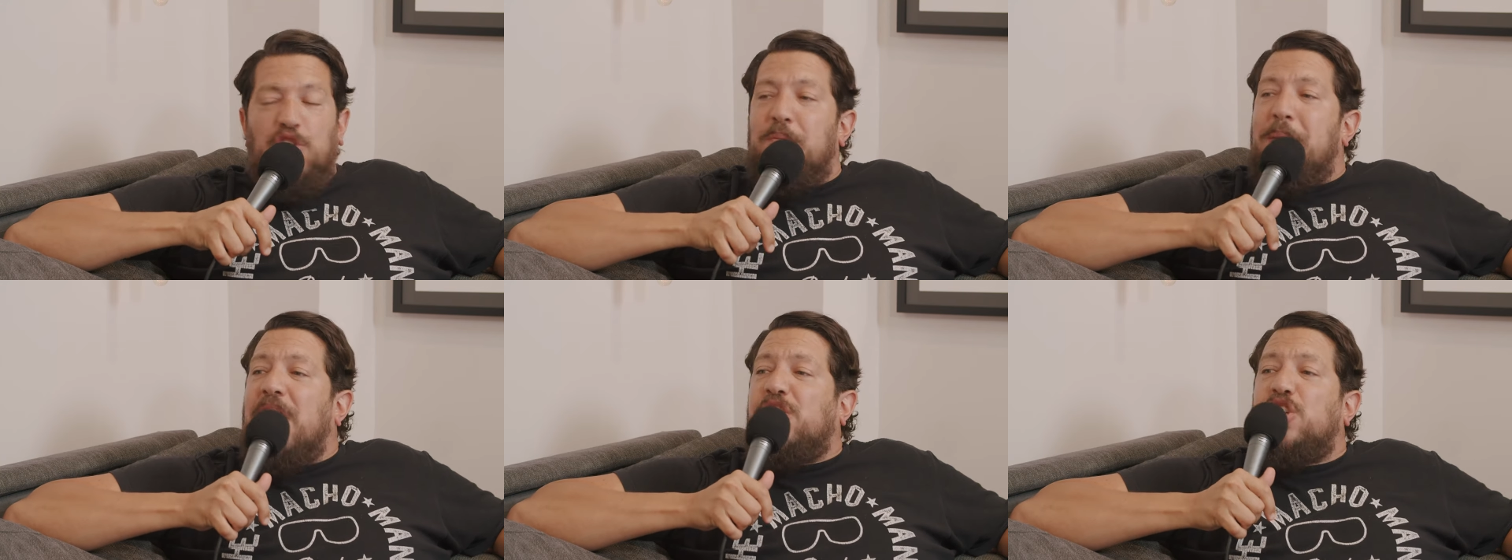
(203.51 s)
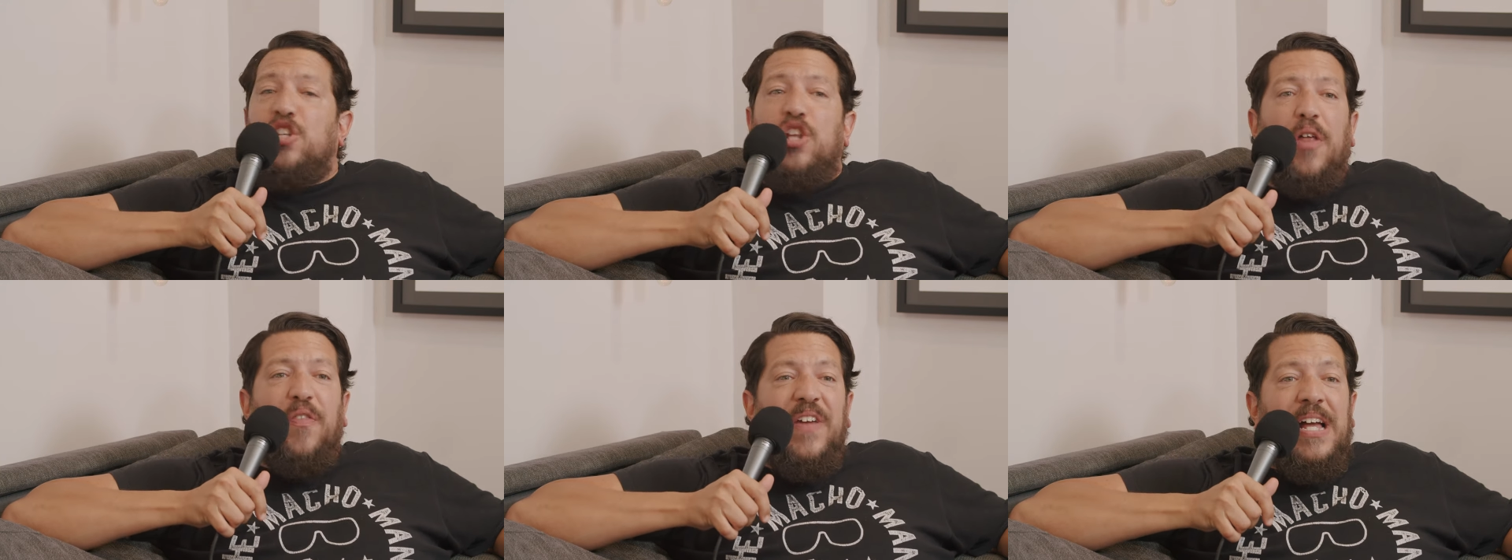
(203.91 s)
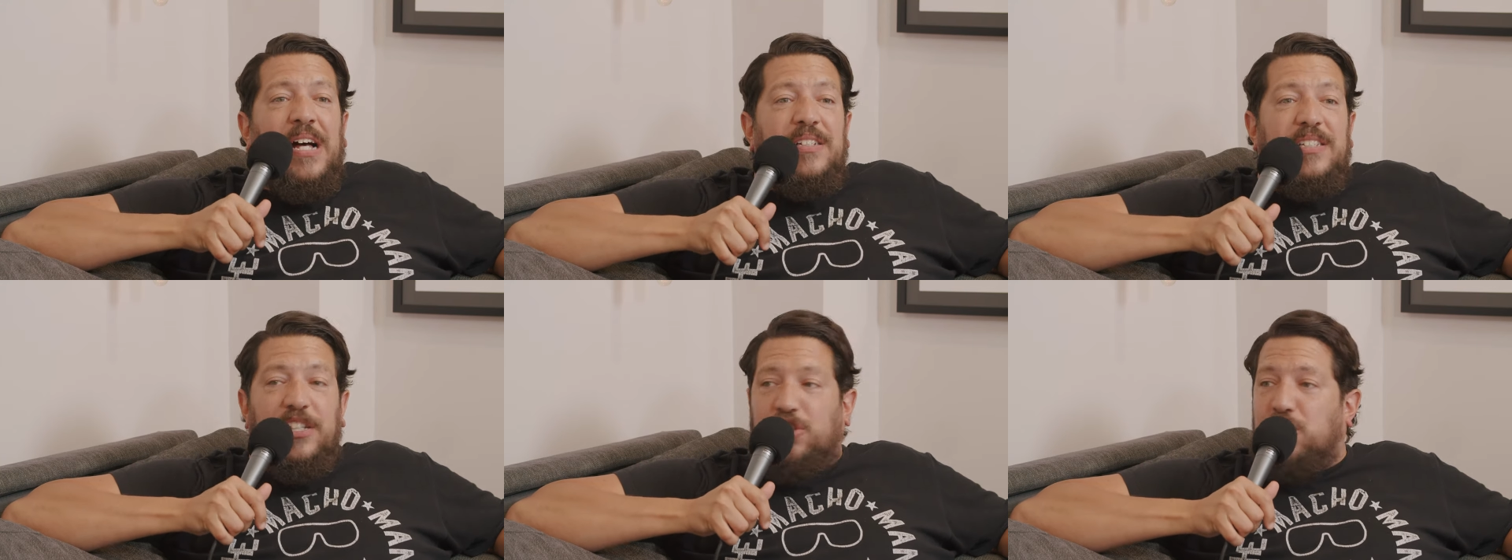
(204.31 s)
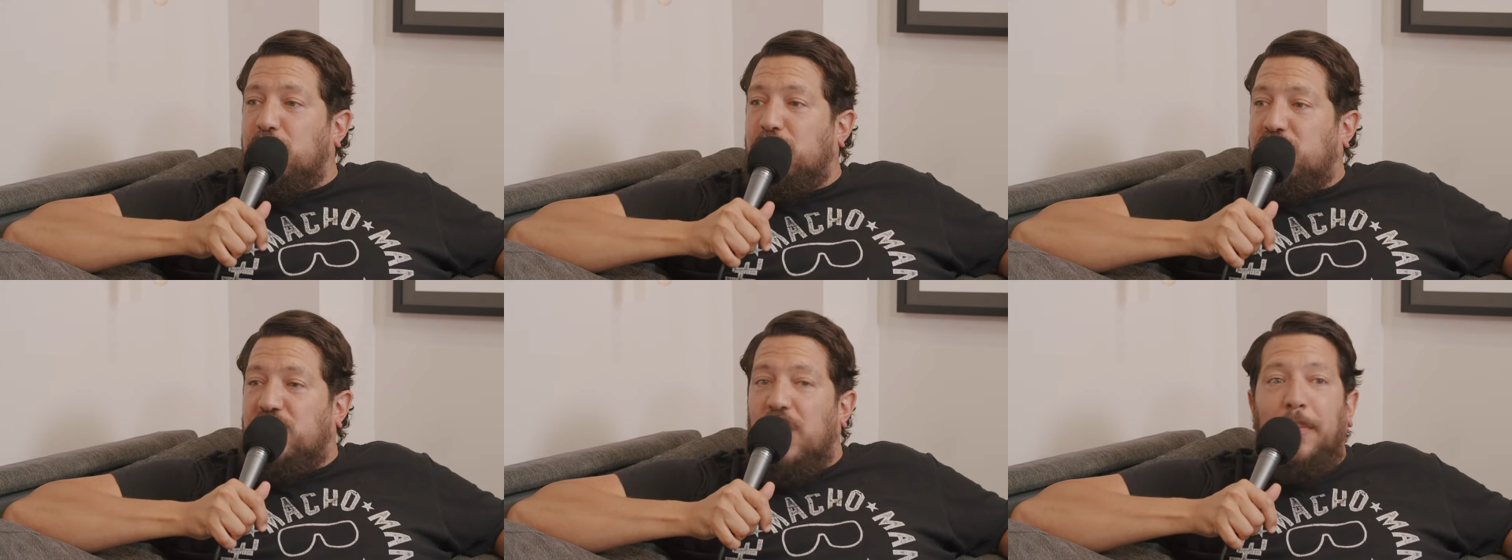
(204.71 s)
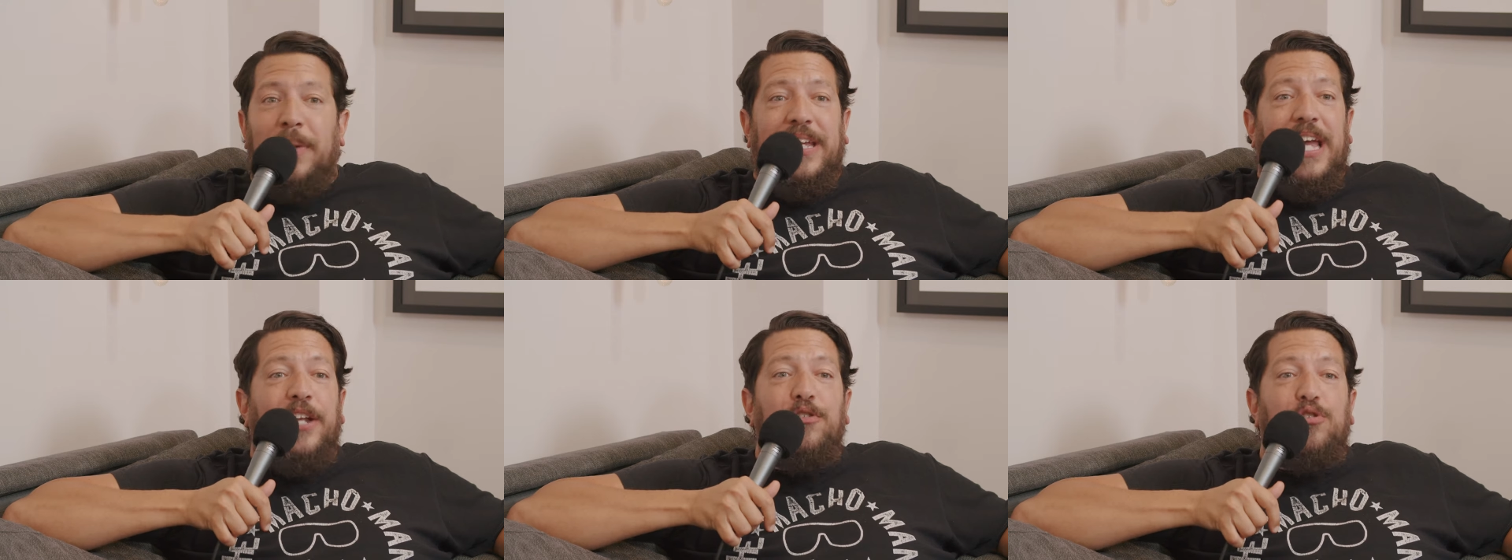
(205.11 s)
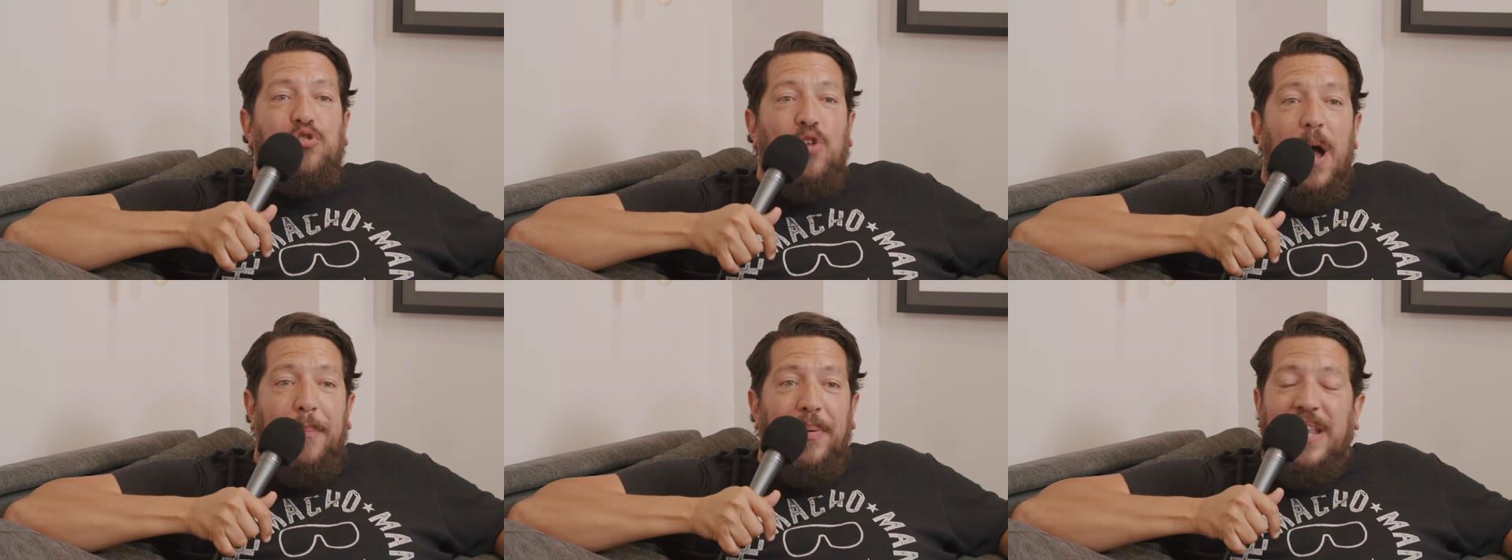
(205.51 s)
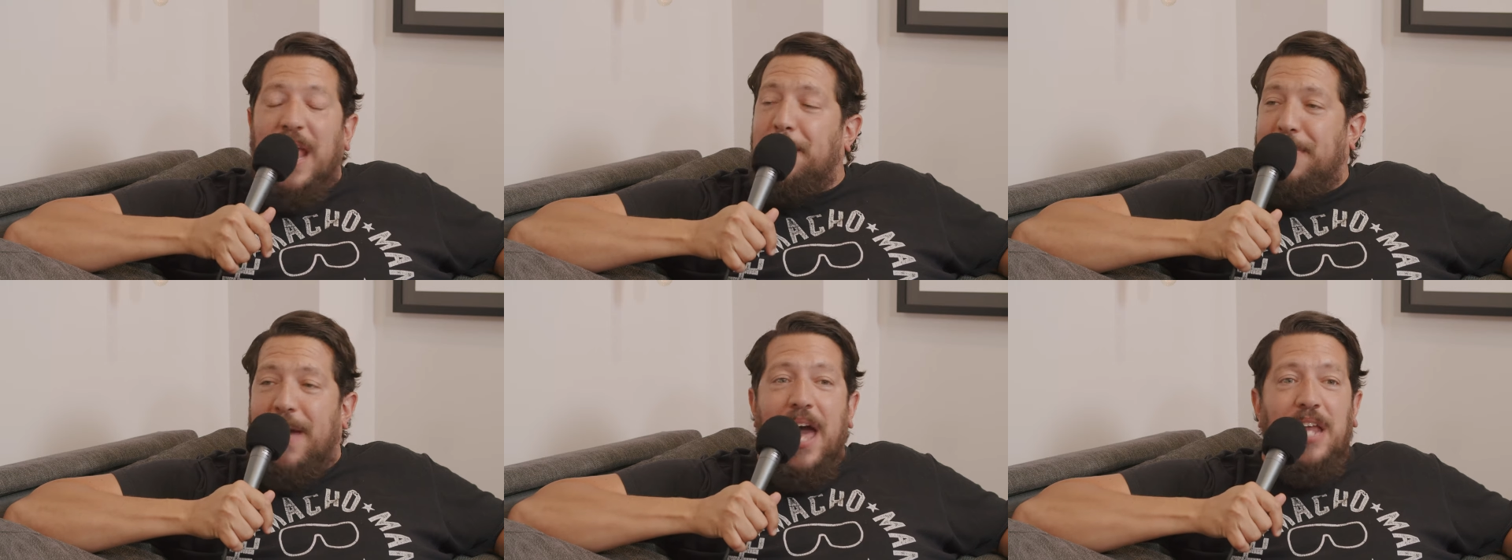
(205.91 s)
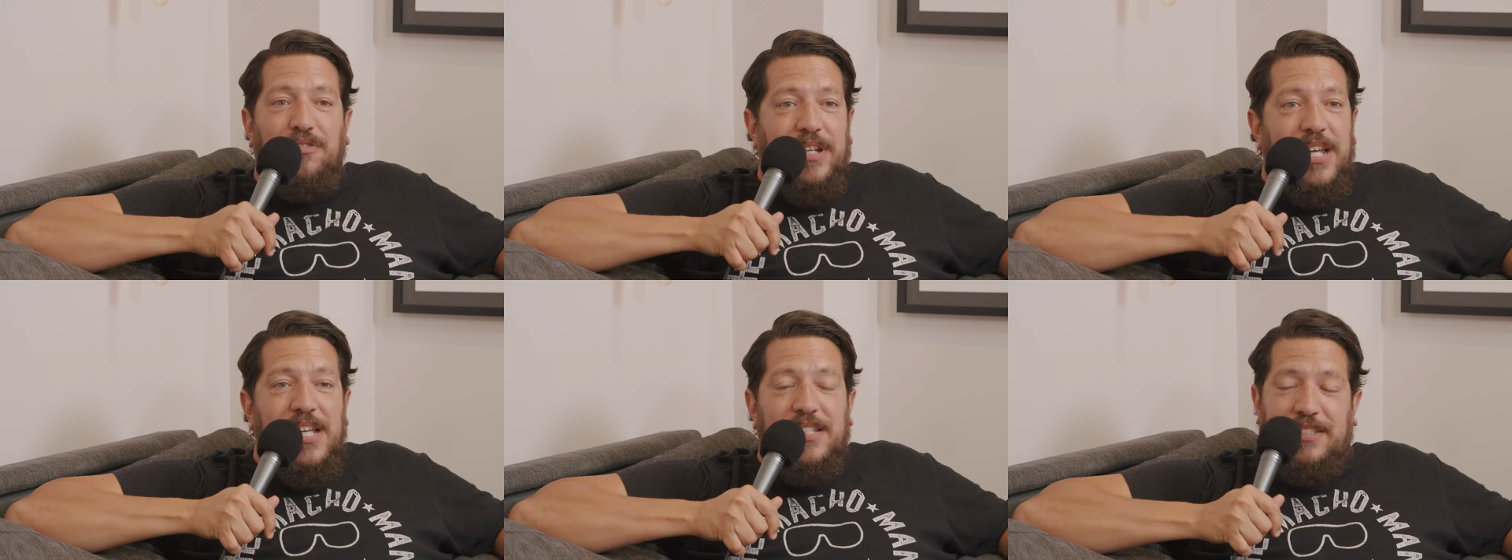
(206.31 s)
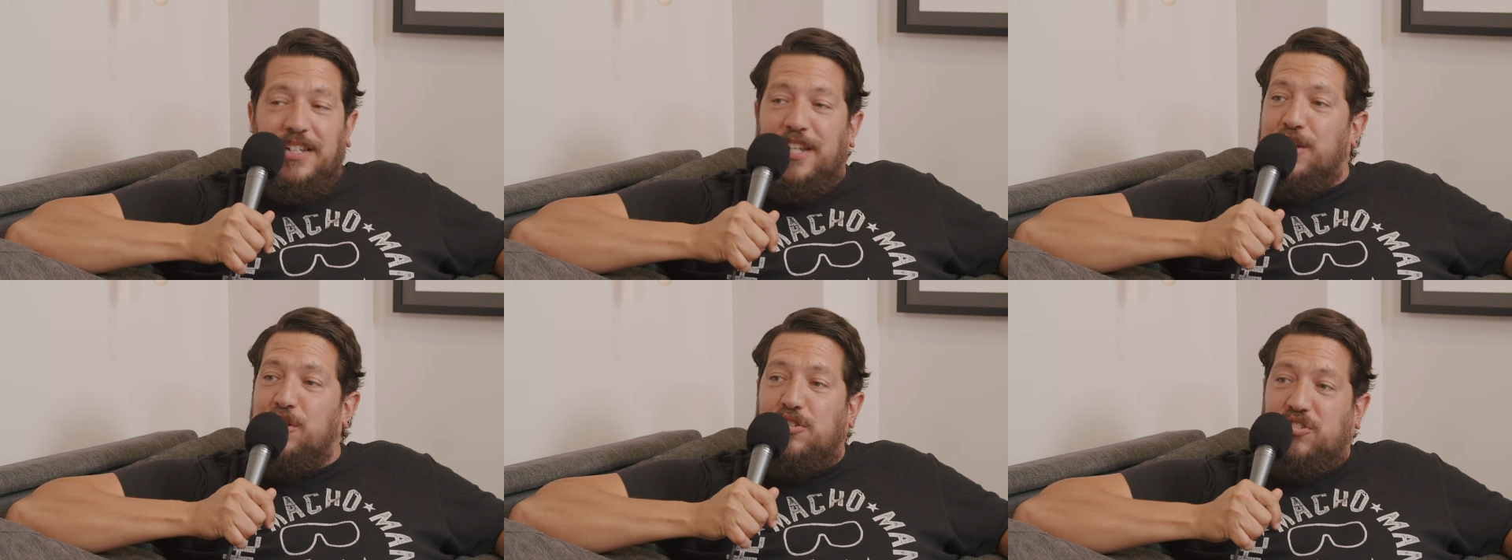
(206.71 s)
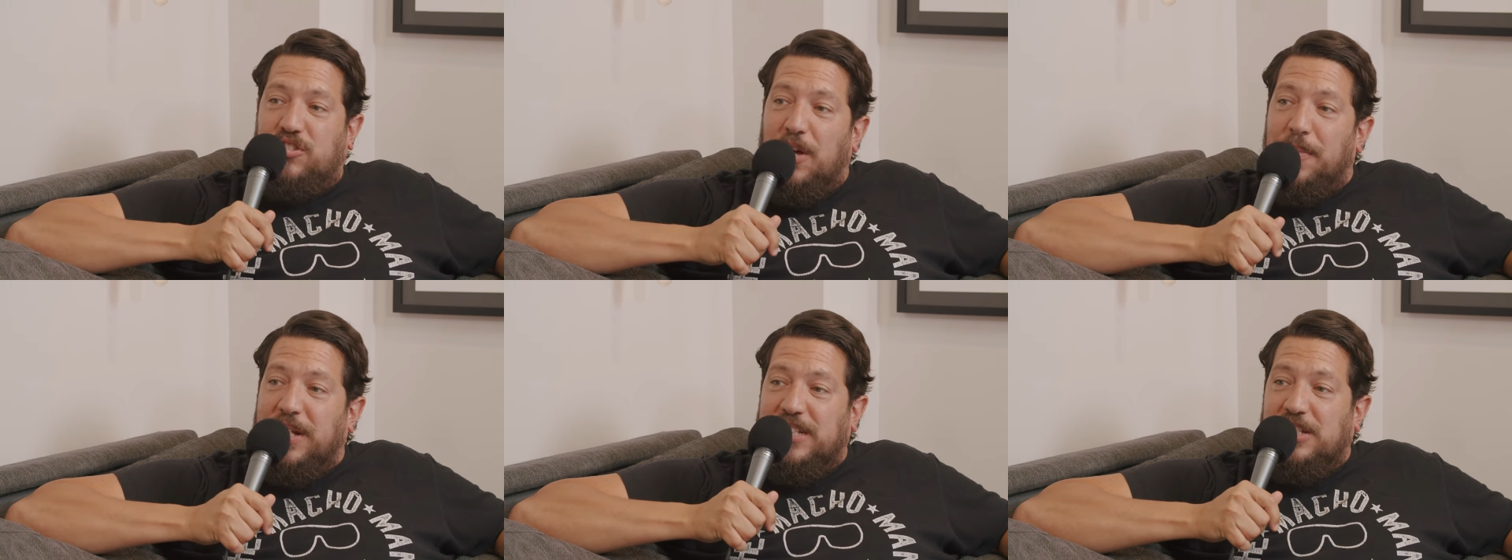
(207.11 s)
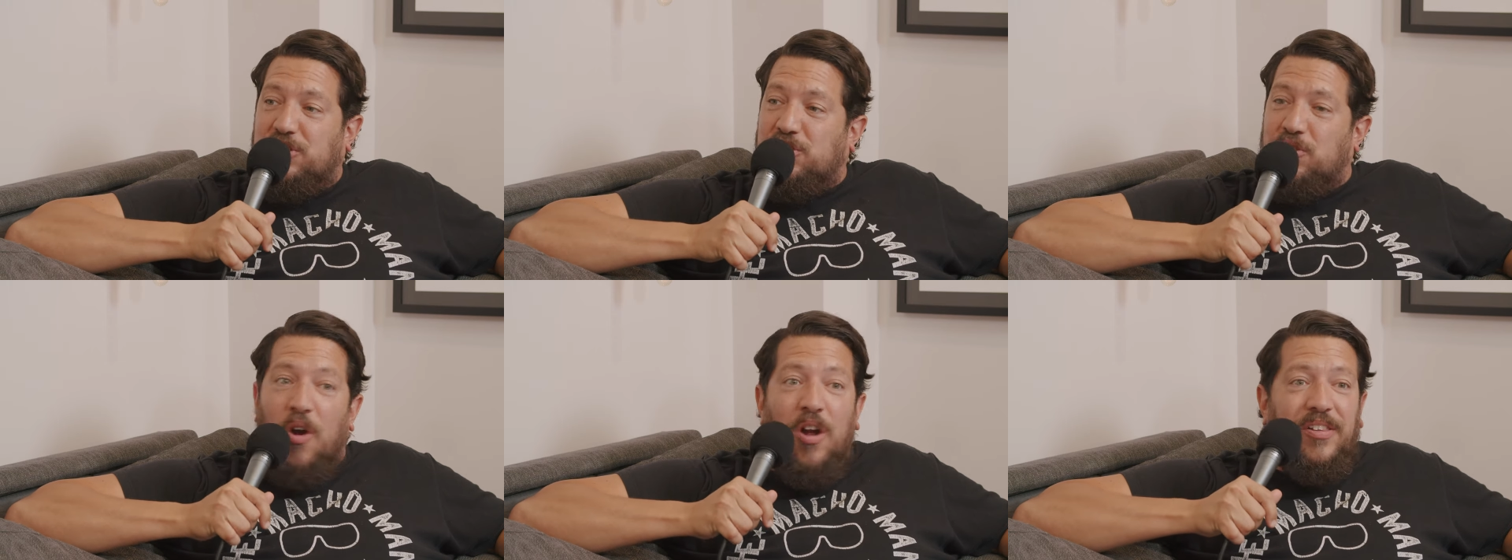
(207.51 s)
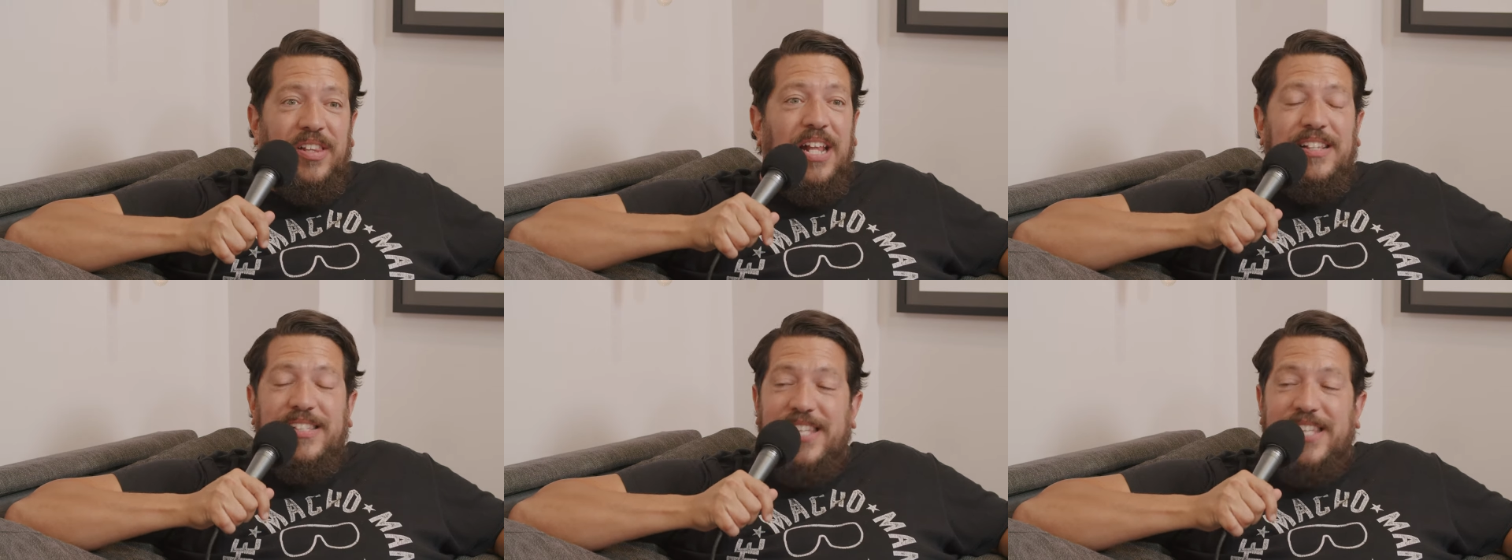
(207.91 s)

Do you imagine nothing else is in your stomach and you drop in that battery acid in your stomach to start the